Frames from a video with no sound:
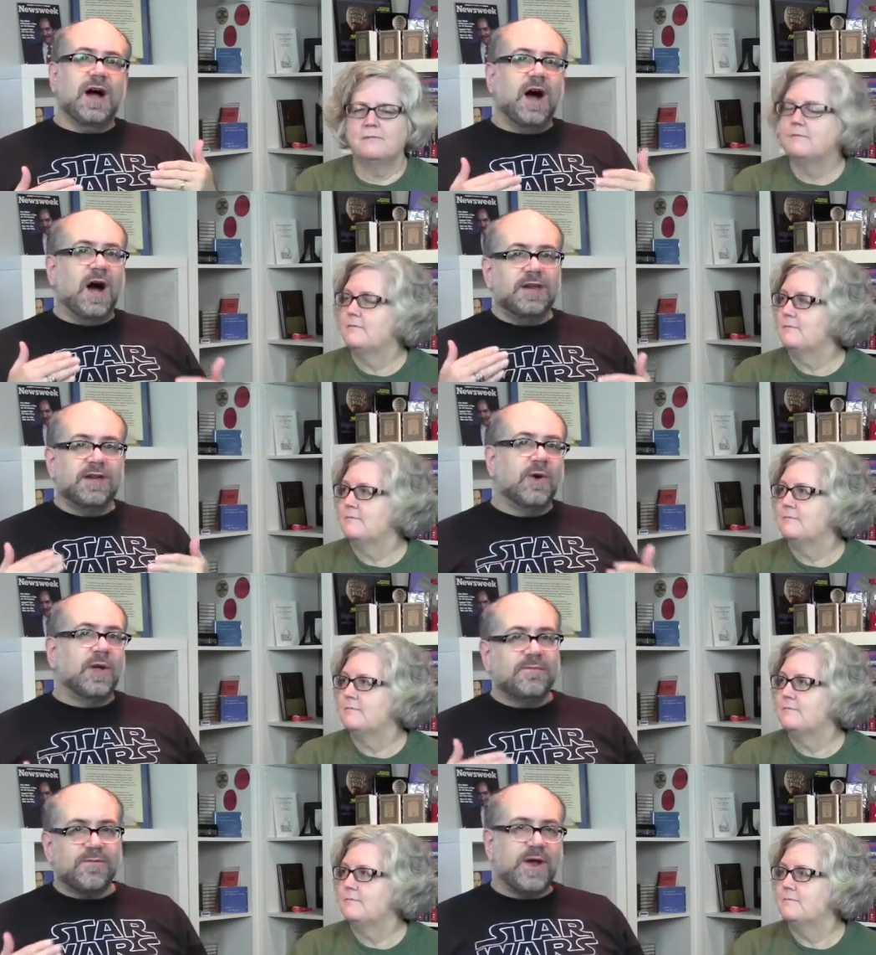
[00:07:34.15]

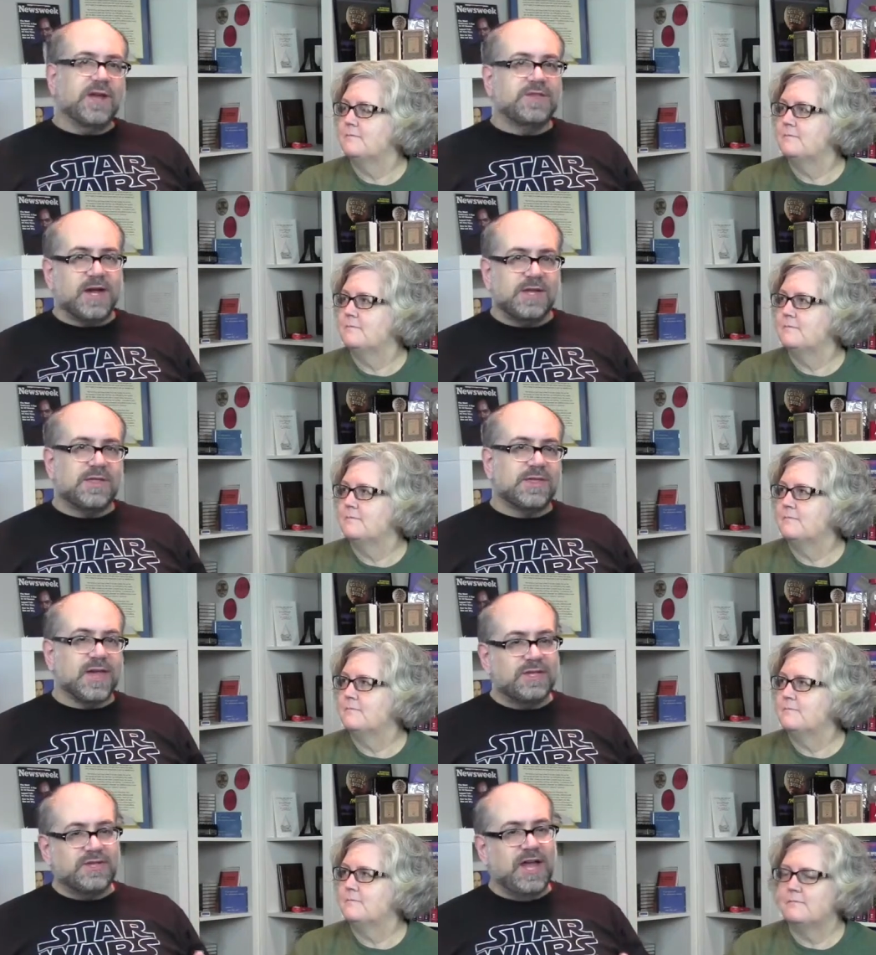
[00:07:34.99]
Speaker 1: ongoing
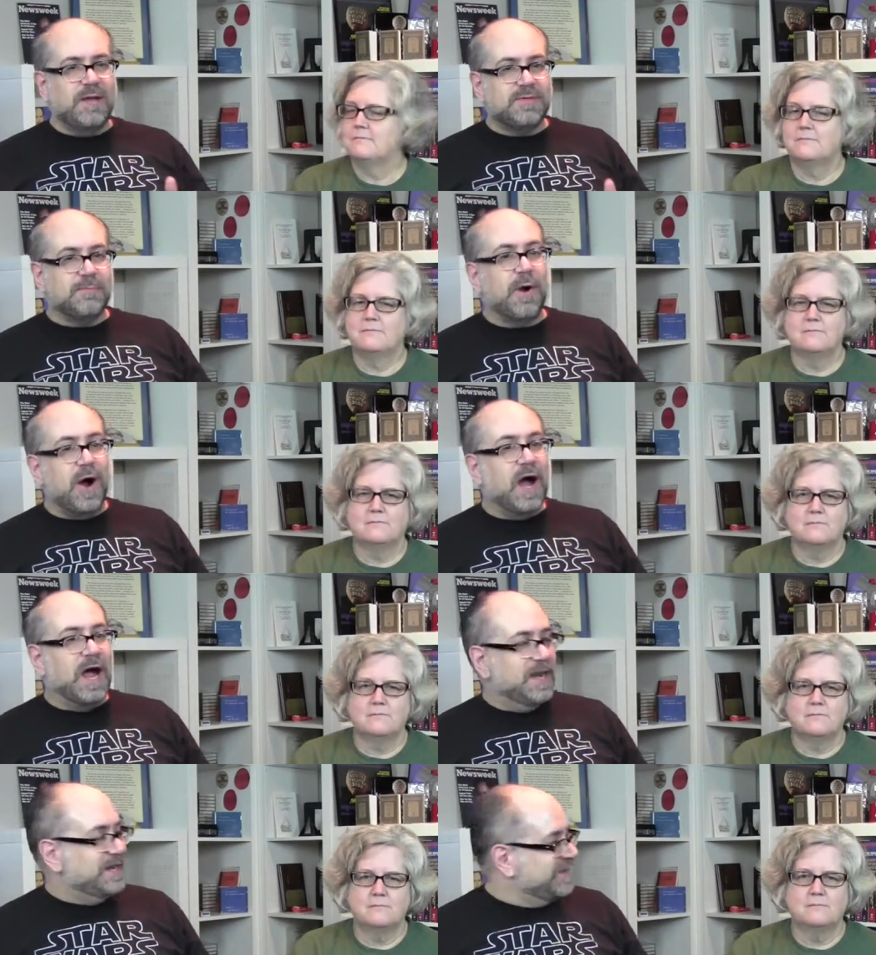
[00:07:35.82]
franchises like James
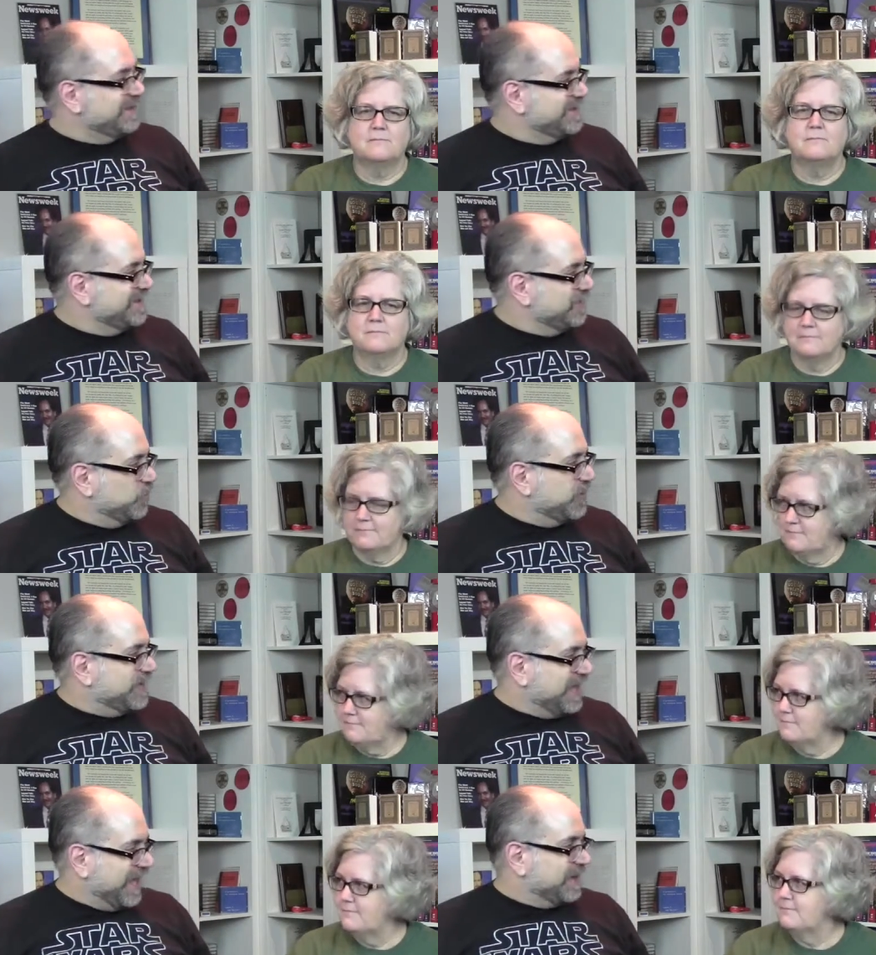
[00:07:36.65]
Bond mm -hmm.
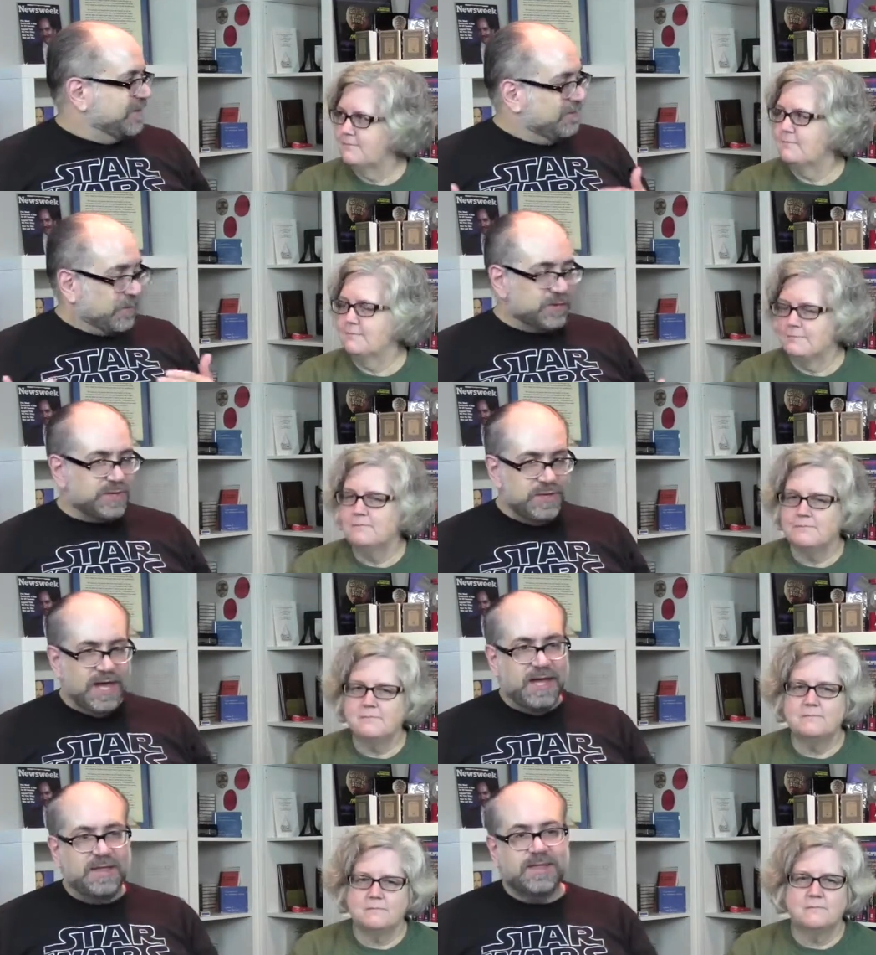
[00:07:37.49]
would mm-hmm. get
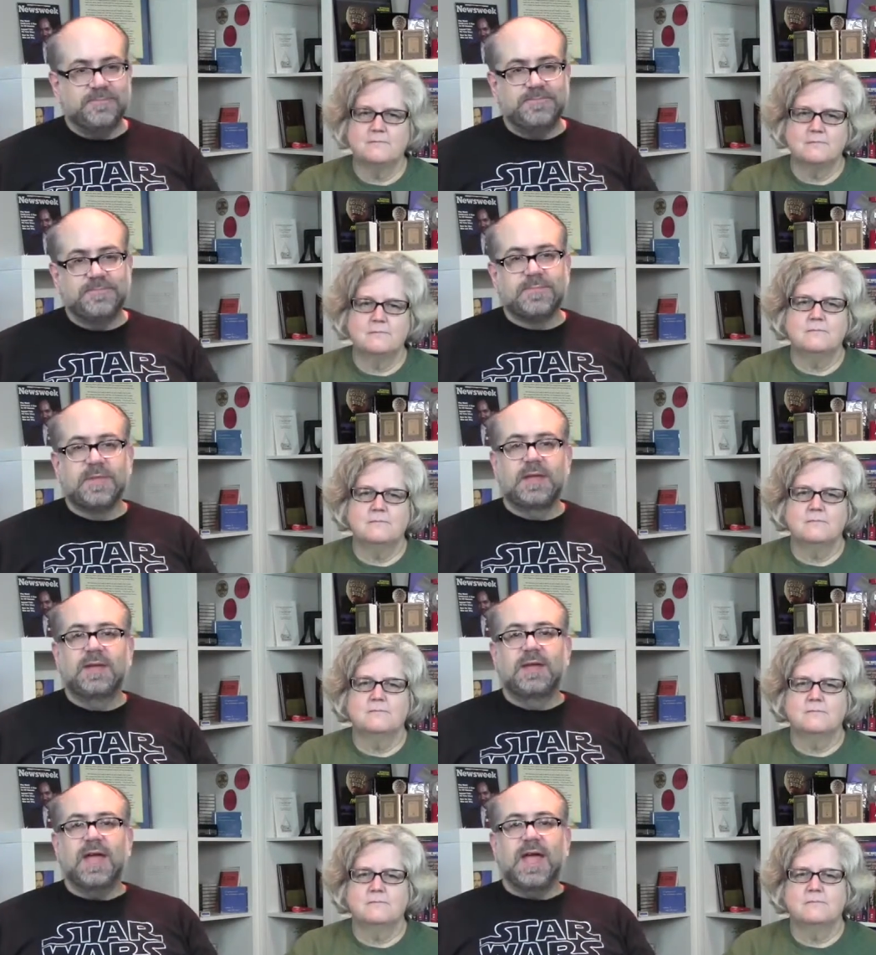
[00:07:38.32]
merchandise.
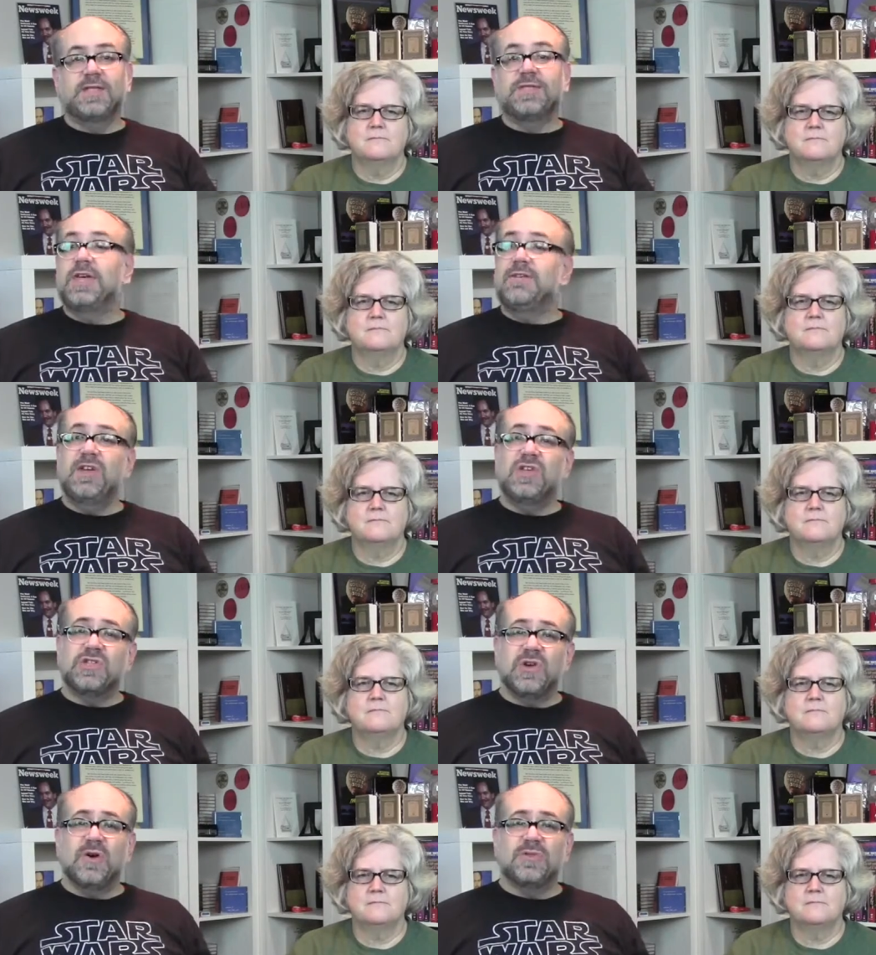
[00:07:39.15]
And TV
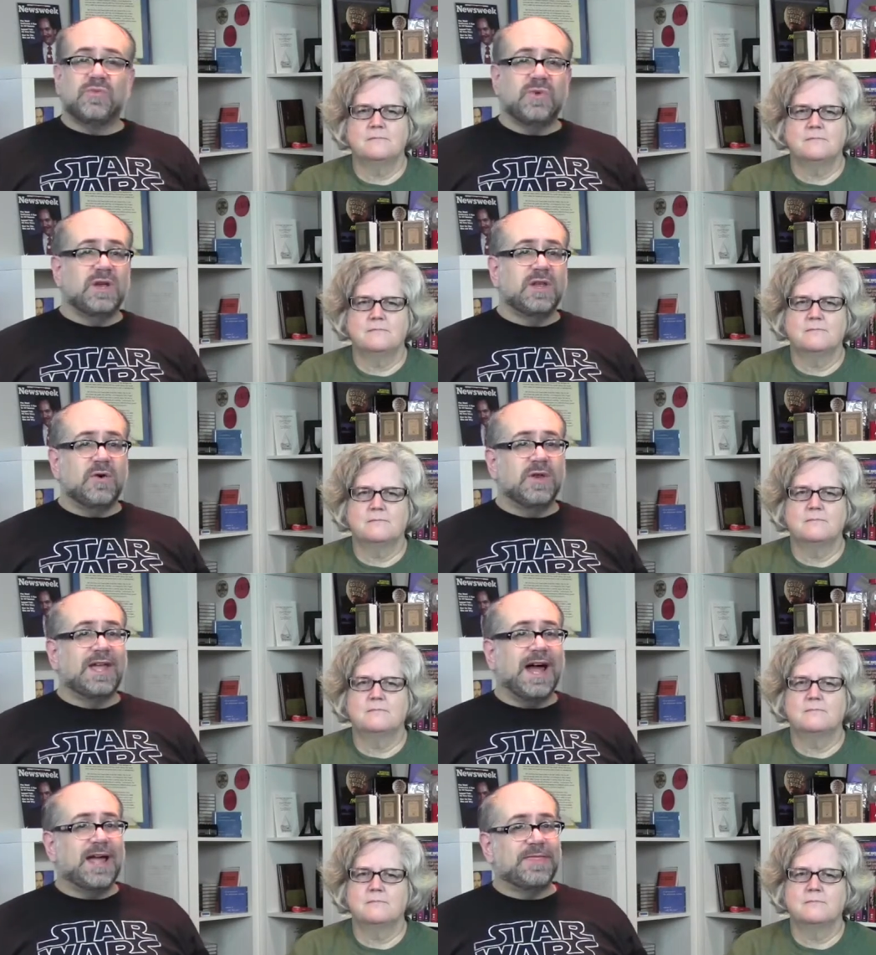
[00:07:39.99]
shows really
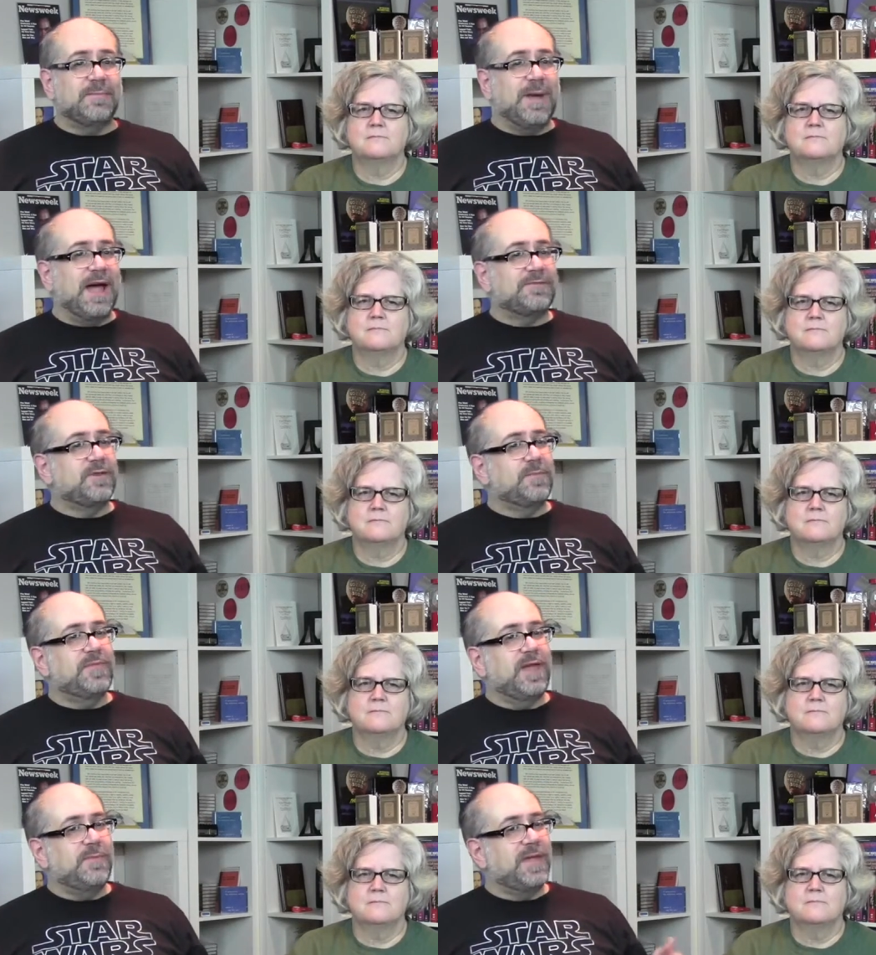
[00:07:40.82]
only got them after
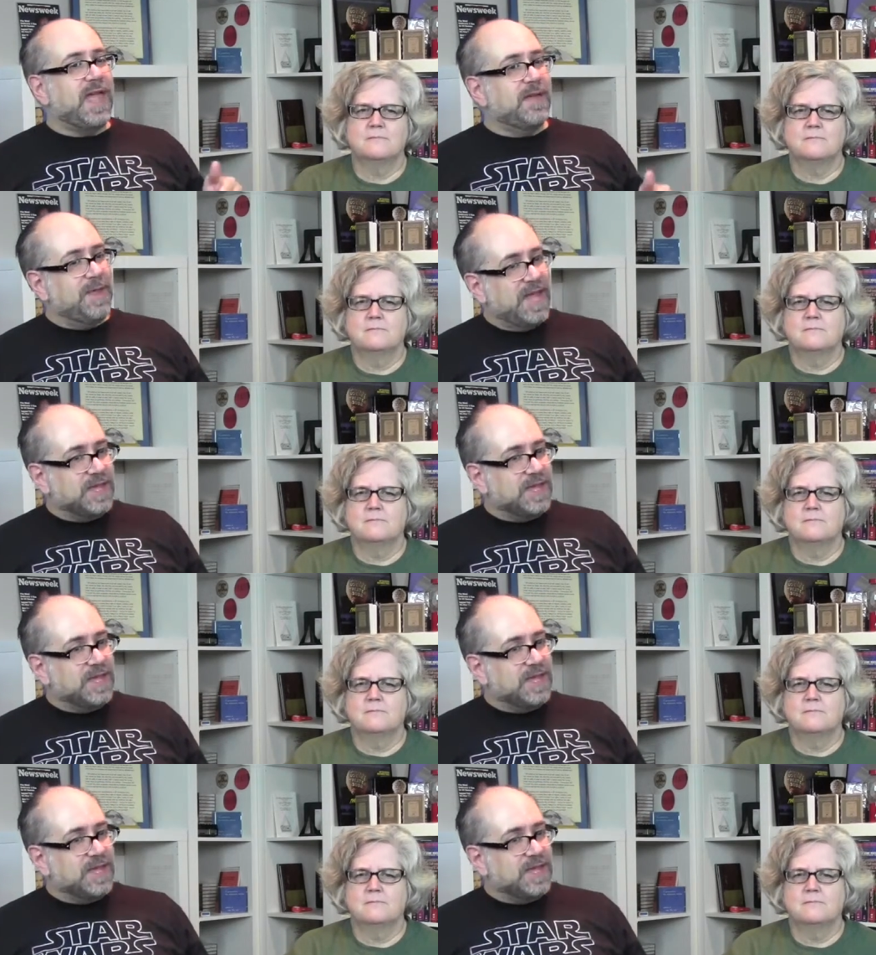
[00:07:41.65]
they became